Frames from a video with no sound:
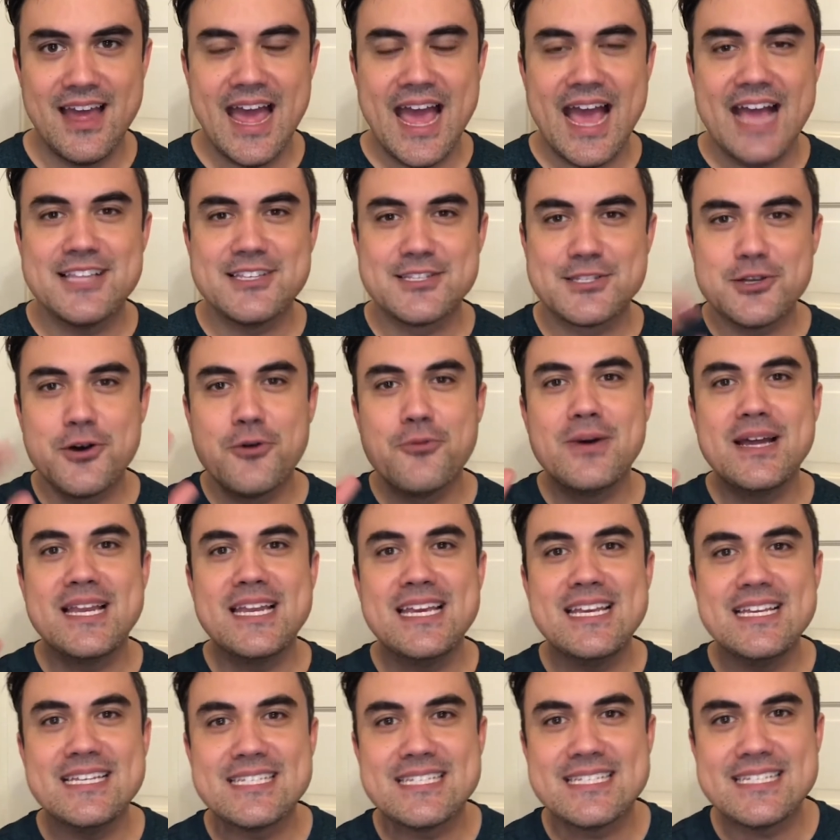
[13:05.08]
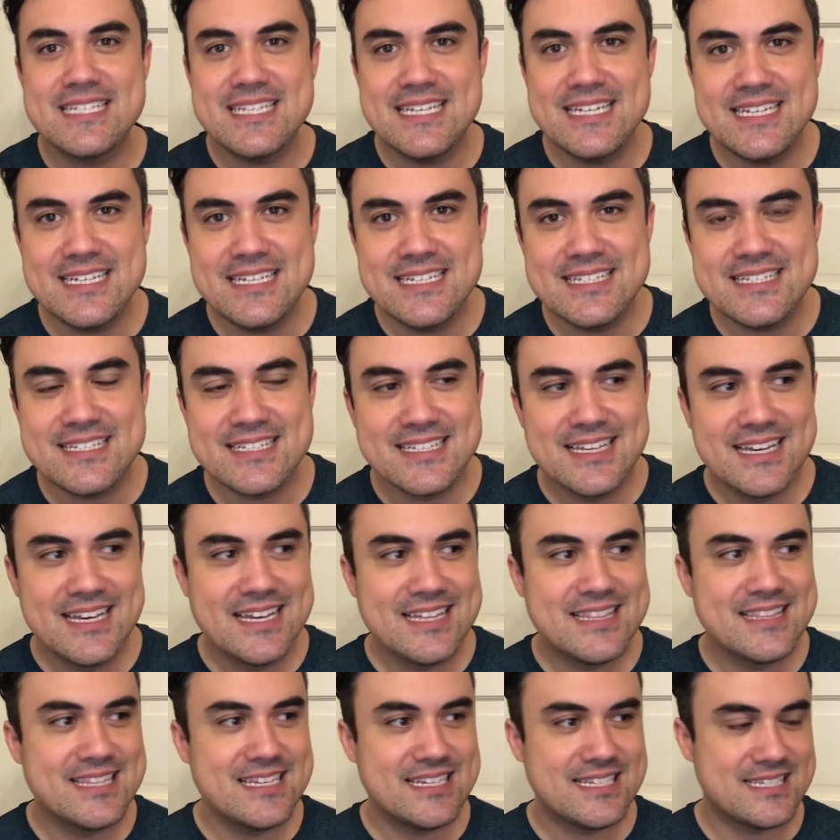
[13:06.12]
And so when he sees
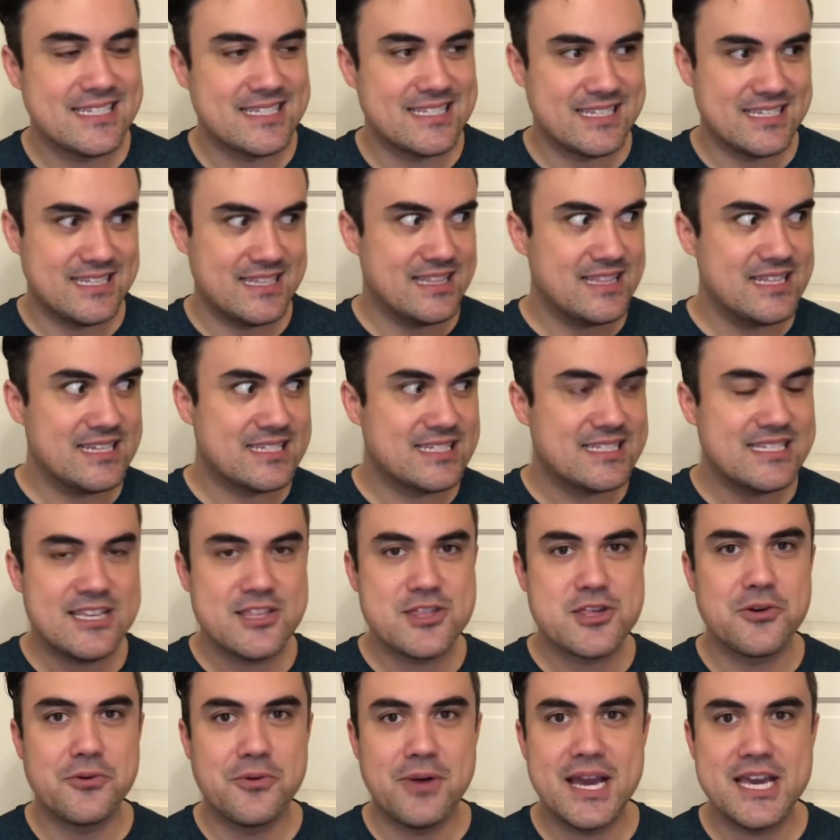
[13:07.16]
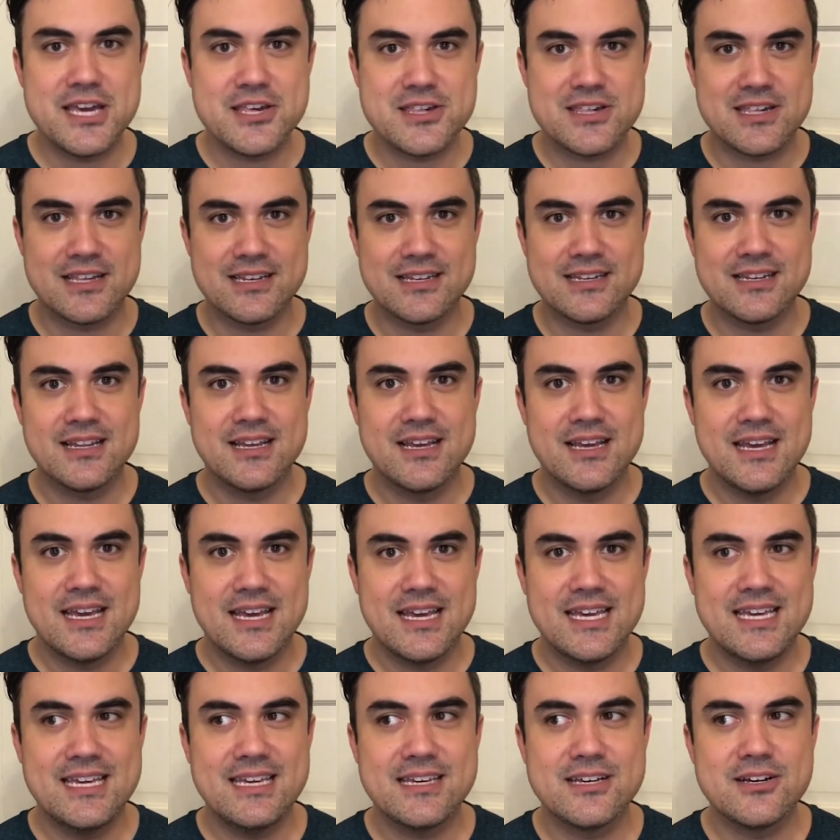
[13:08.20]
this situation,
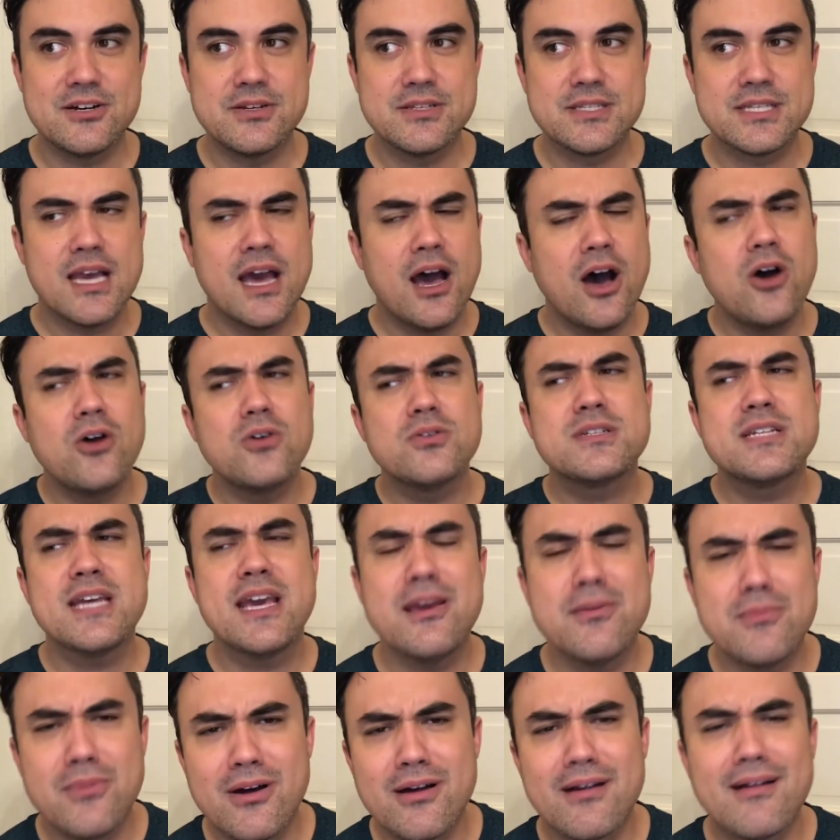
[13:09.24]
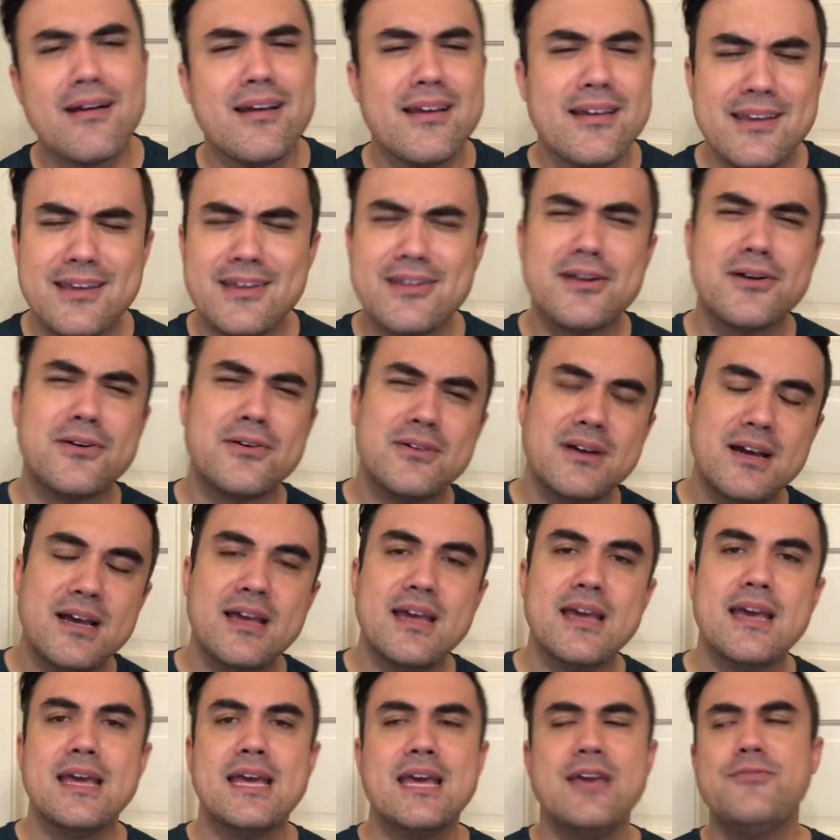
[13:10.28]
he goes, oh, Tamar, you know,
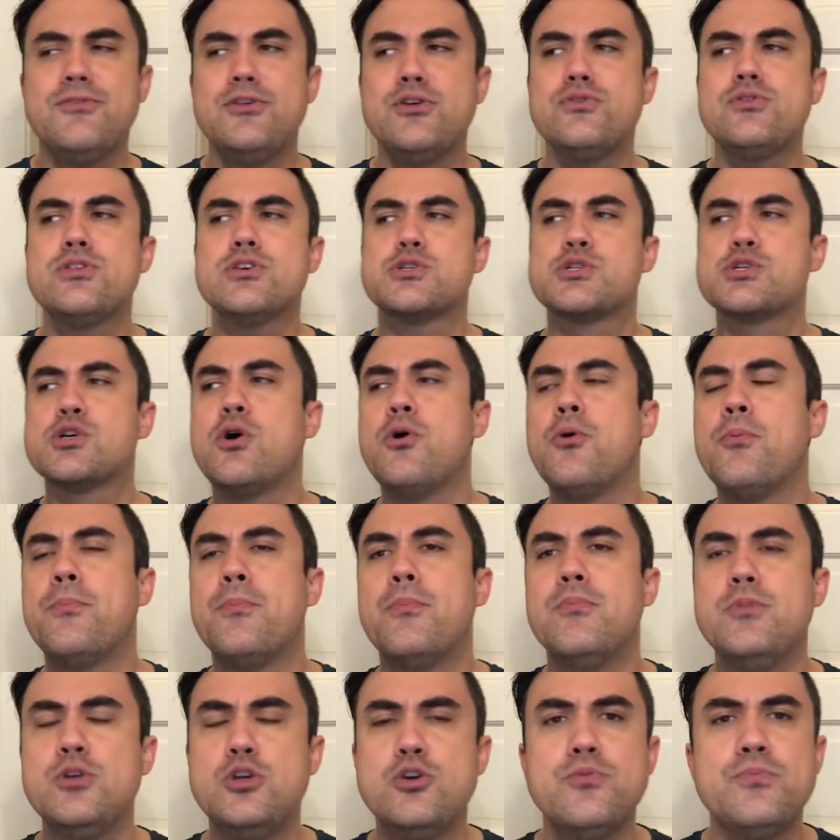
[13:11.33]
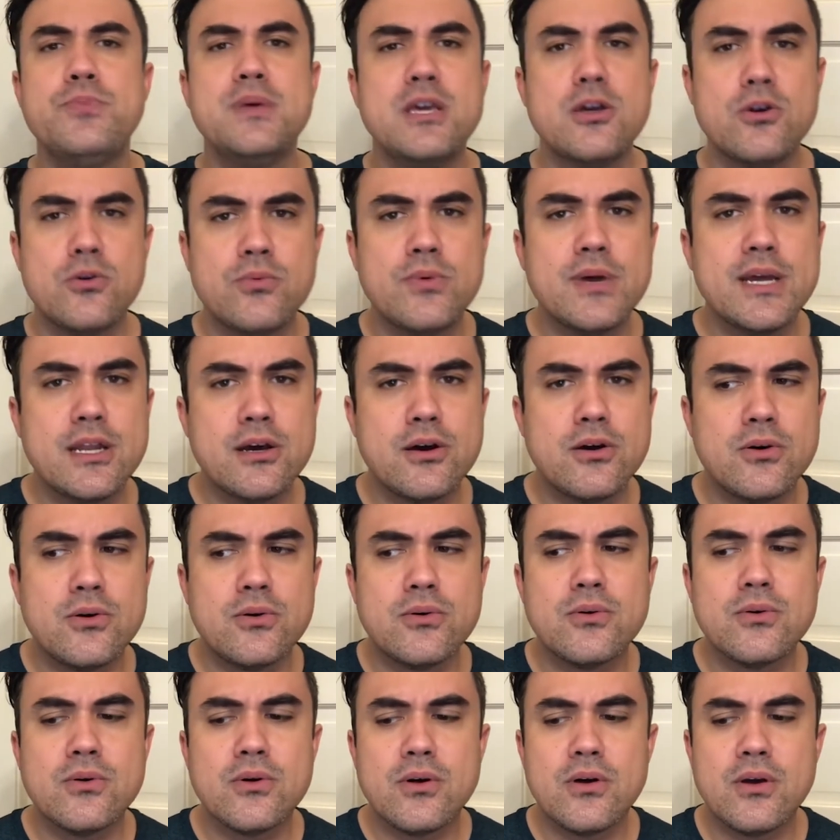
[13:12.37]
if you just go, you be a
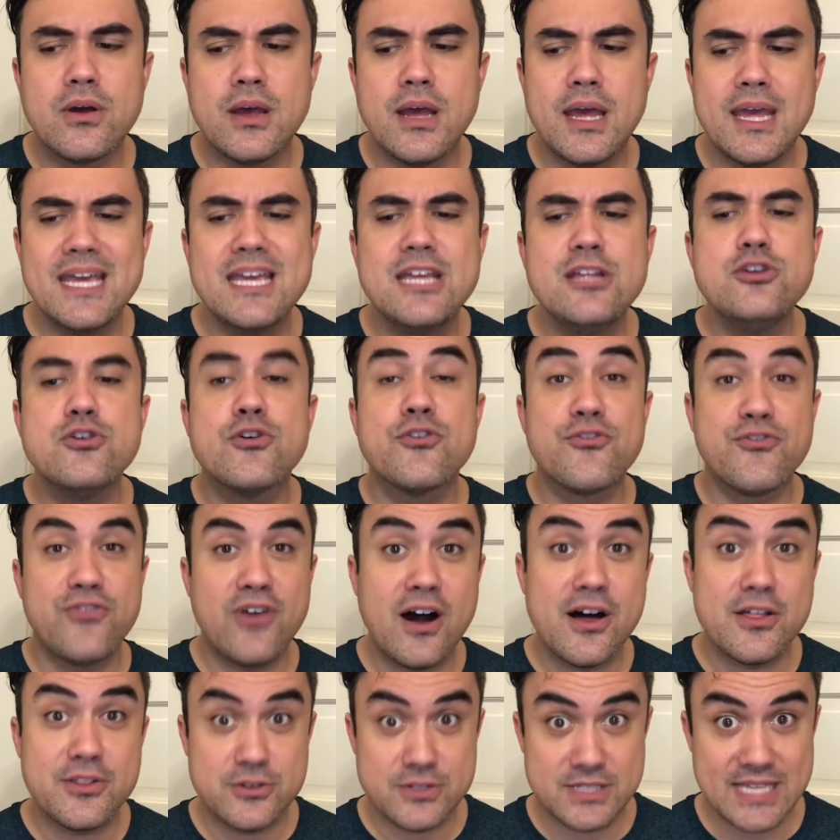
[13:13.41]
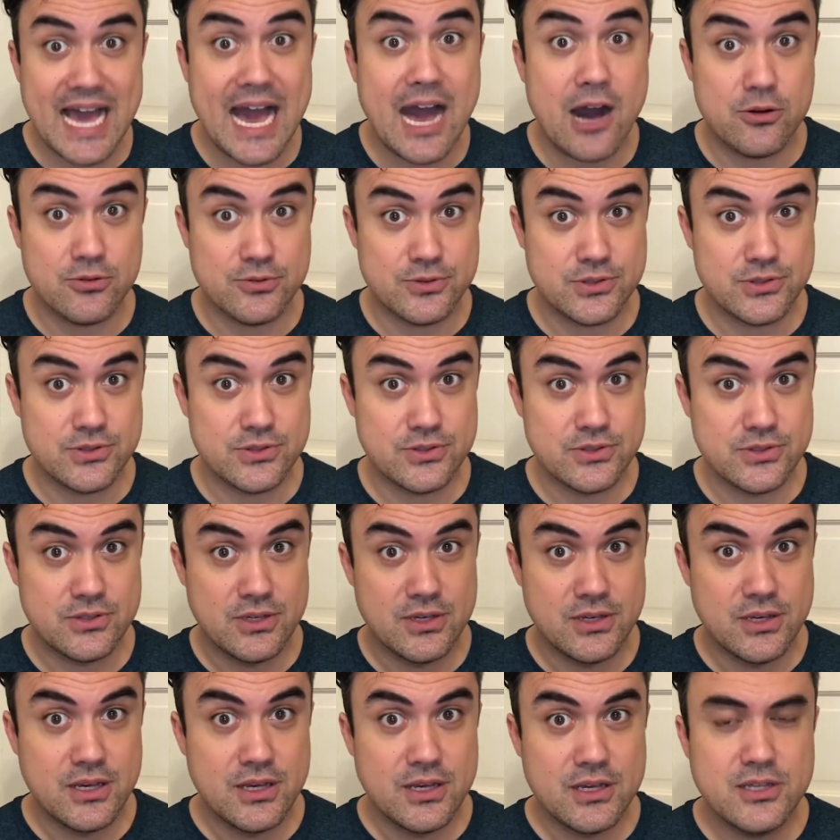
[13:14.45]
widow in your father's house,
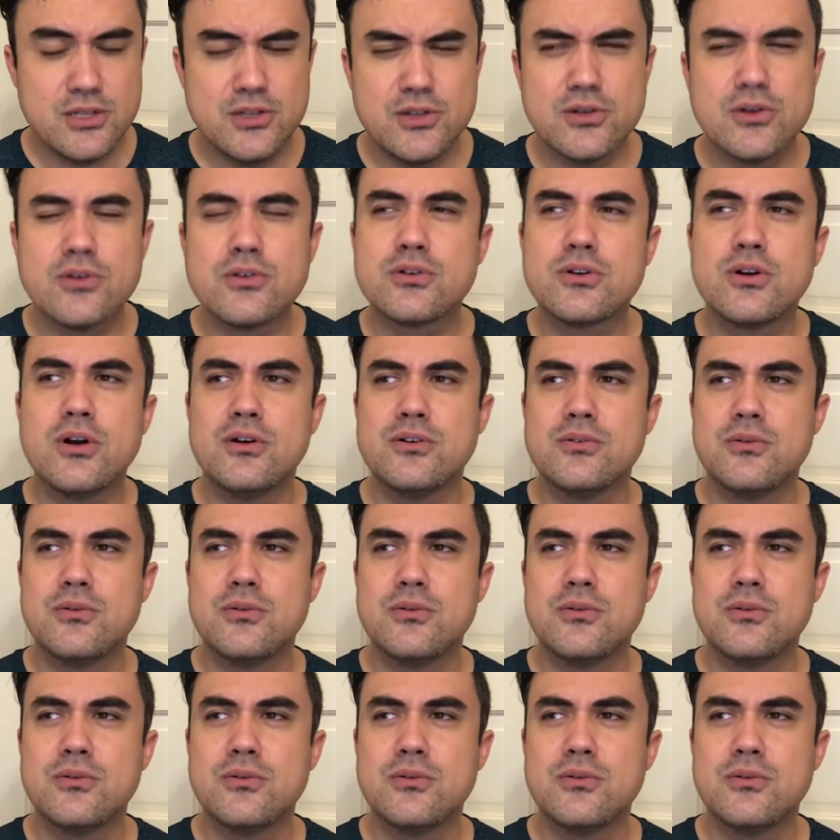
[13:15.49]
you know,